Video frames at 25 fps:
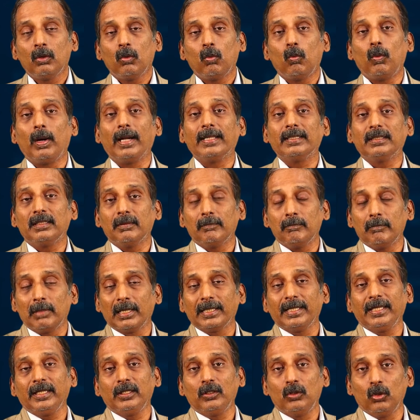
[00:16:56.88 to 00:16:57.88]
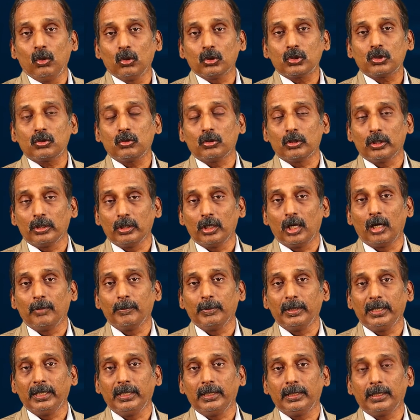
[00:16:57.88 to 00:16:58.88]
while the money goes to the
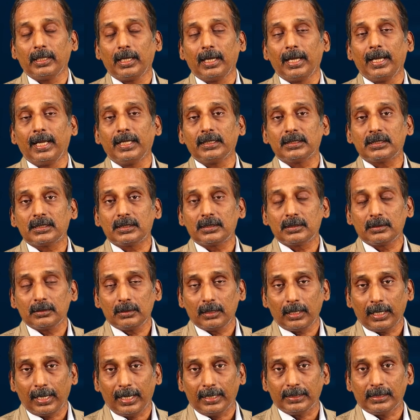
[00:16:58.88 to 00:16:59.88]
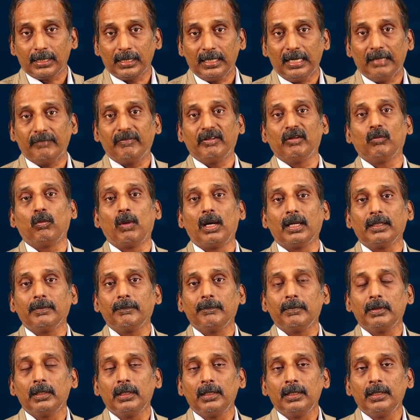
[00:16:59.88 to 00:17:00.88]
nominee as at level 1,
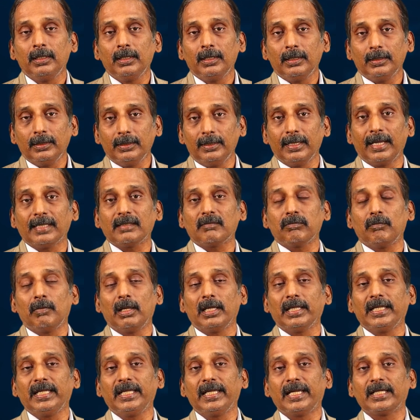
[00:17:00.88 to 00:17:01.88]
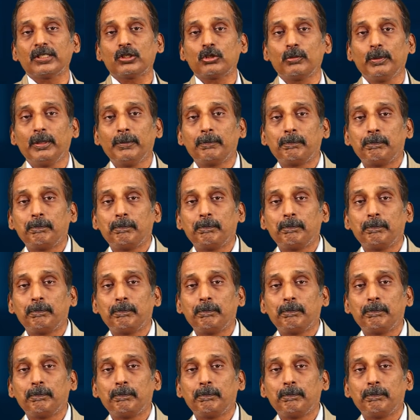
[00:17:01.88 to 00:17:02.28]
that money has to be